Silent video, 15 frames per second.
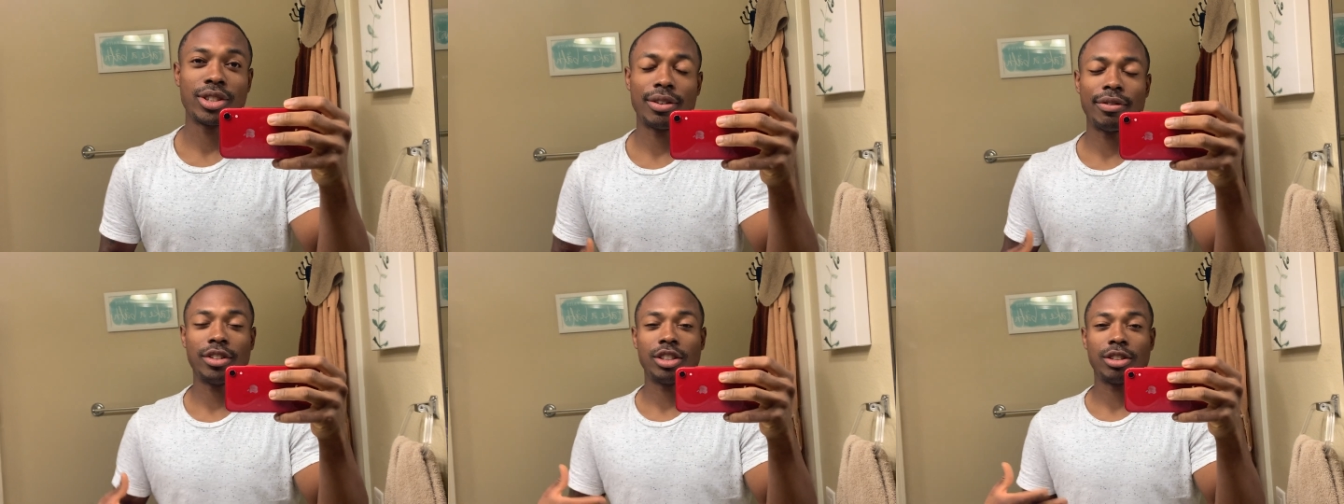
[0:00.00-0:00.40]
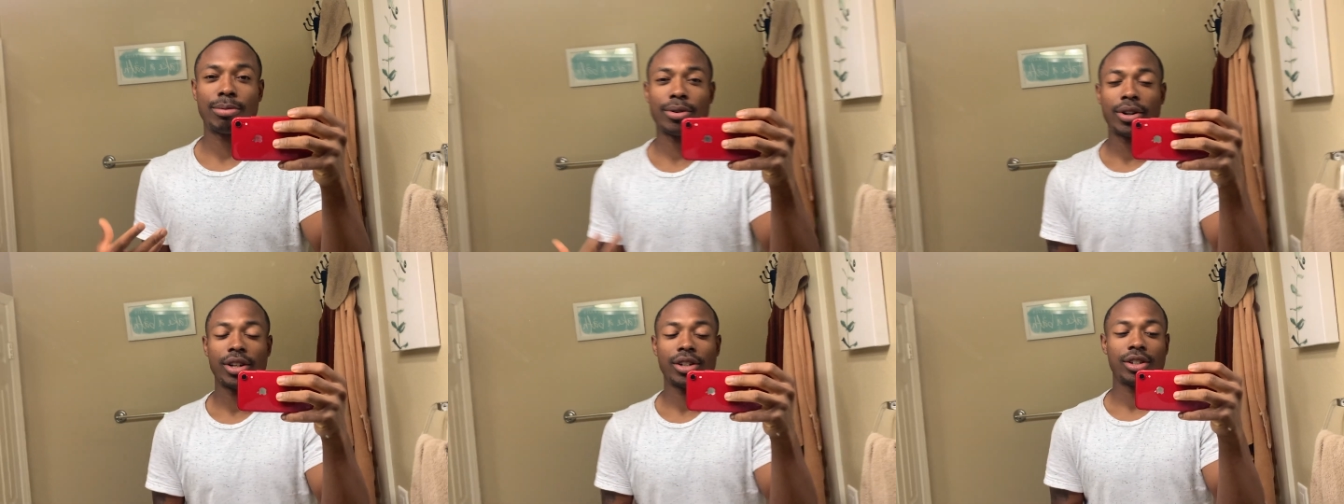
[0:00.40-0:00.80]
of
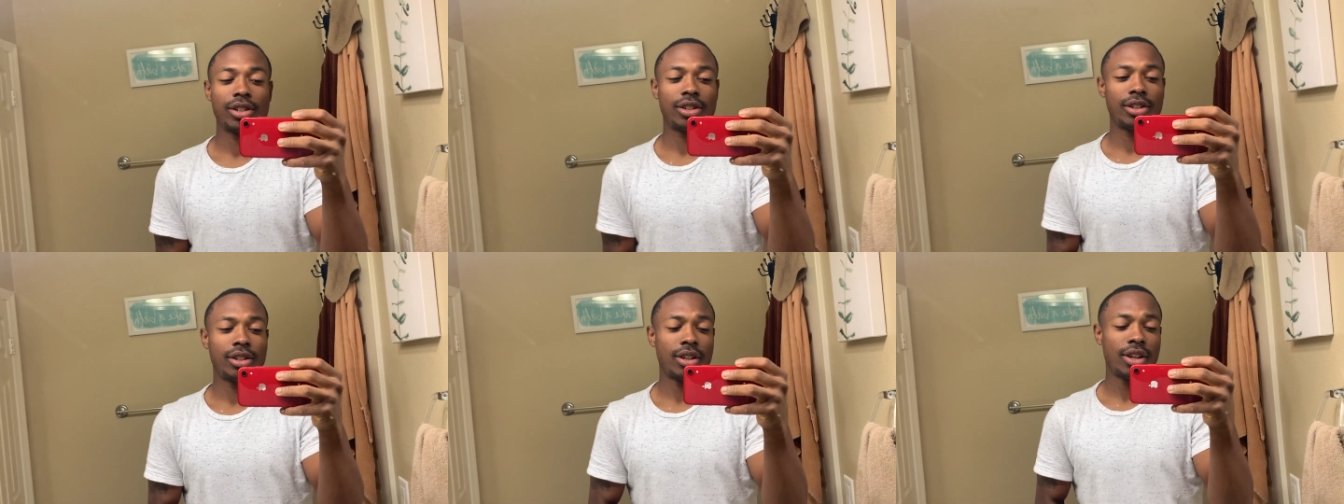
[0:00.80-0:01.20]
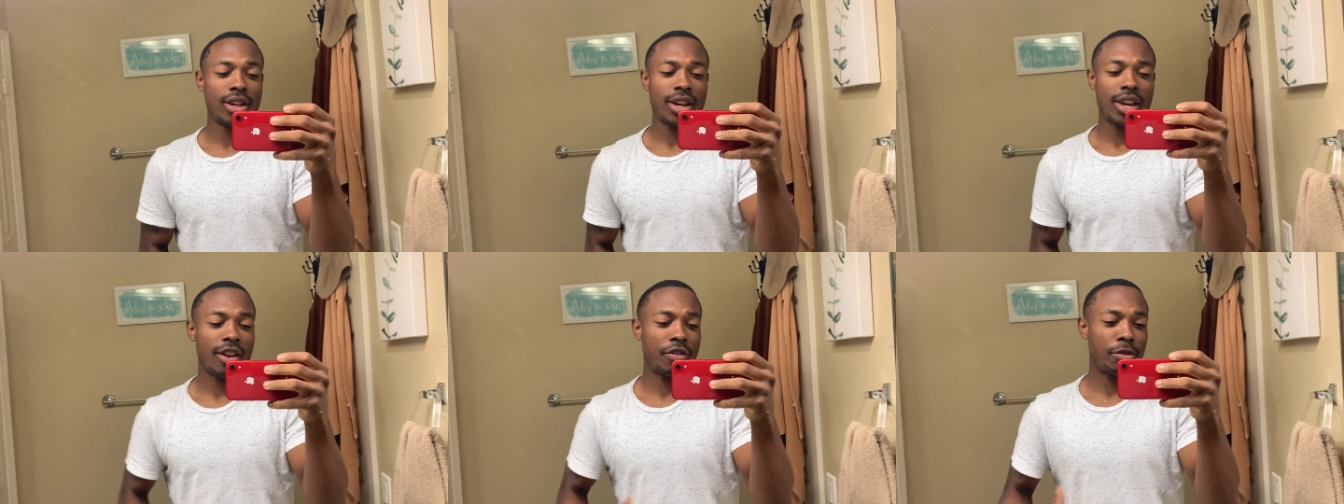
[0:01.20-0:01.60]
inspiration.
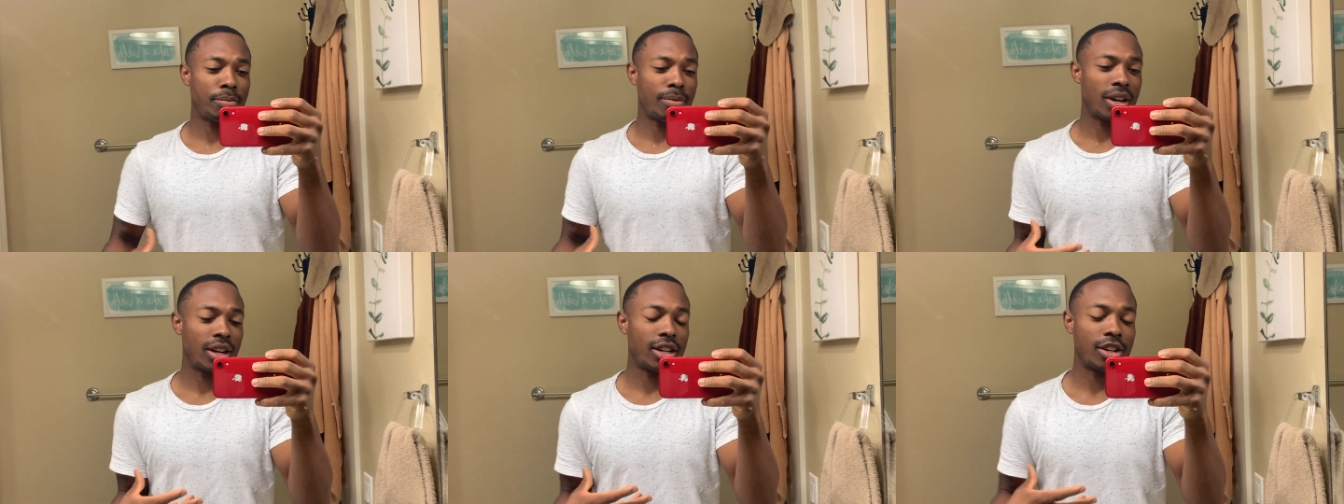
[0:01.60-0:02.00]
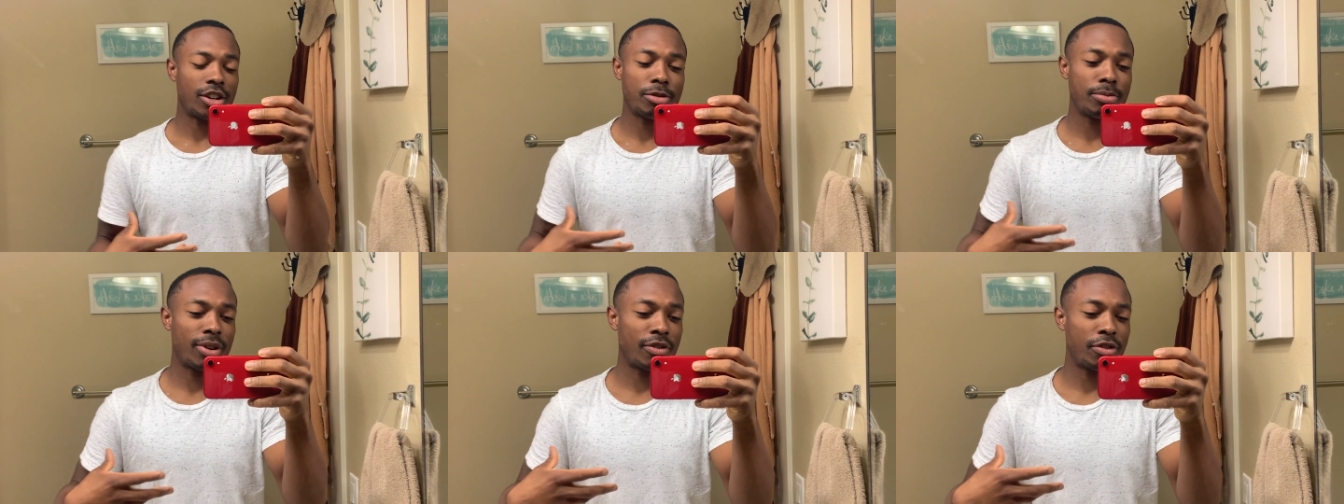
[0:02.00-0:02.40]
Everybody,
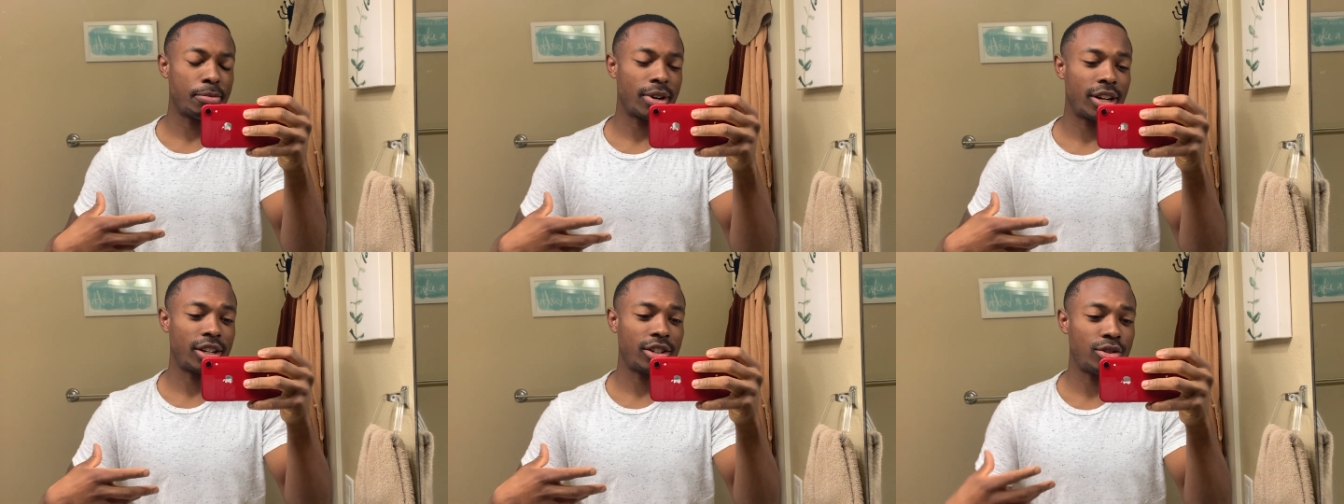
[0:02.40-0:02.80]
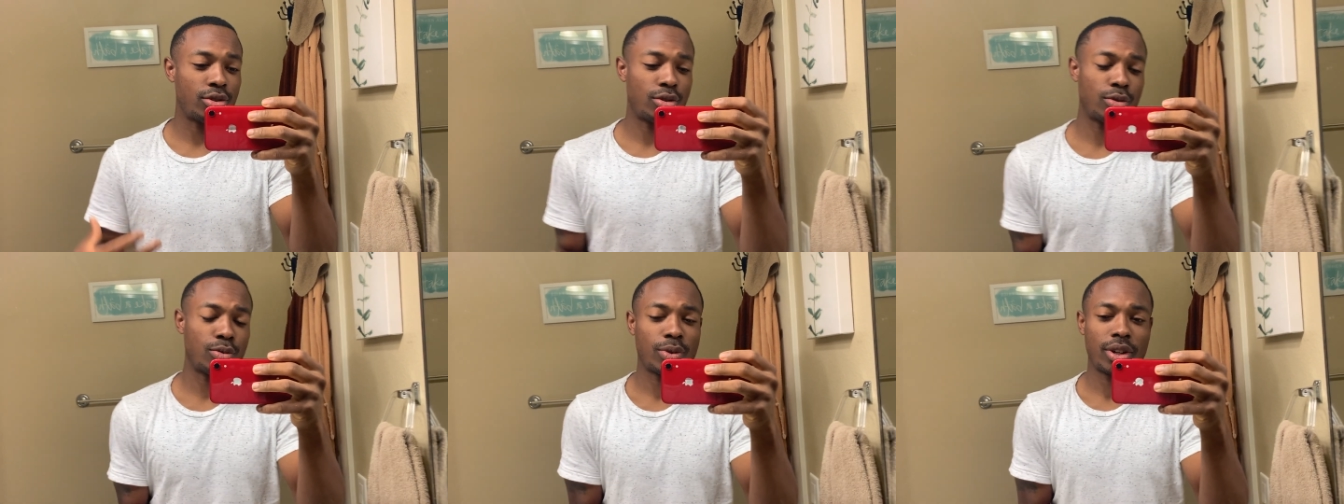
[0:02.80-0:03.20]
hope everybody
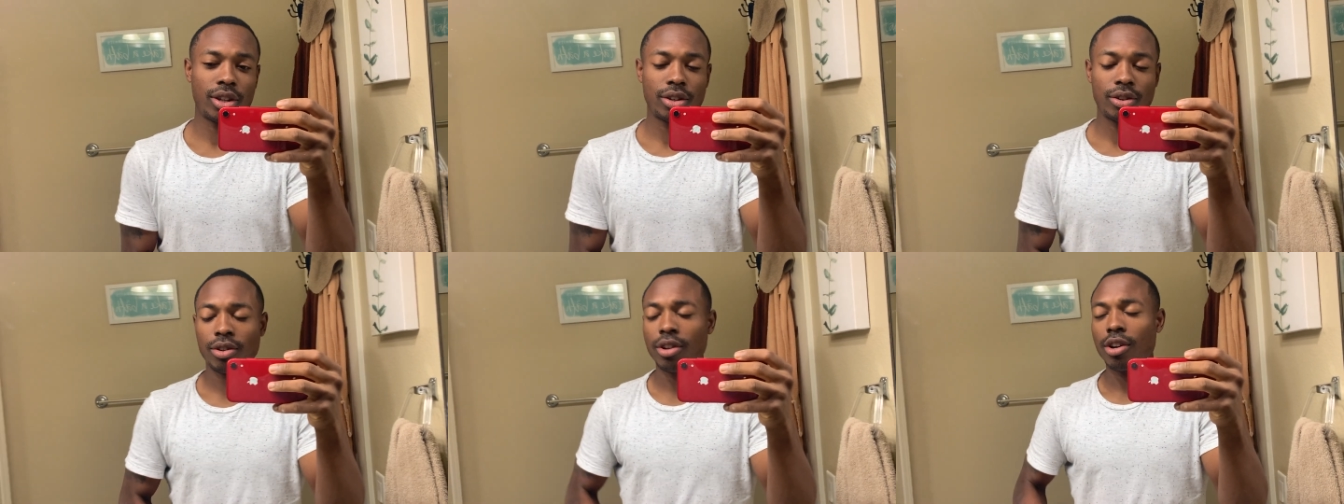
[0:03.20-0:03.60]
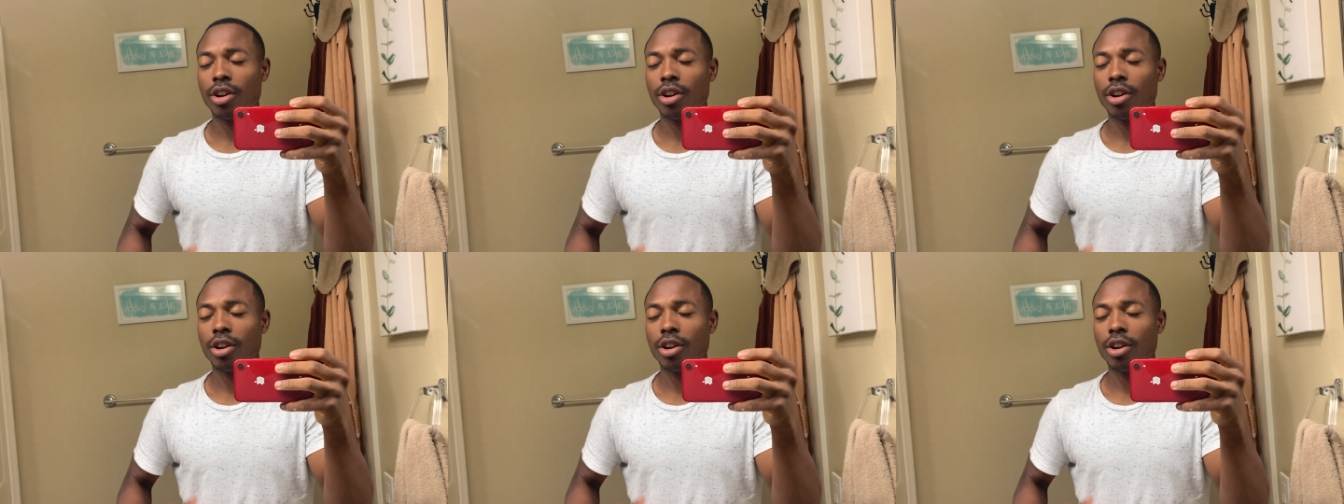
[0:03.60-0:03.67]
doing well.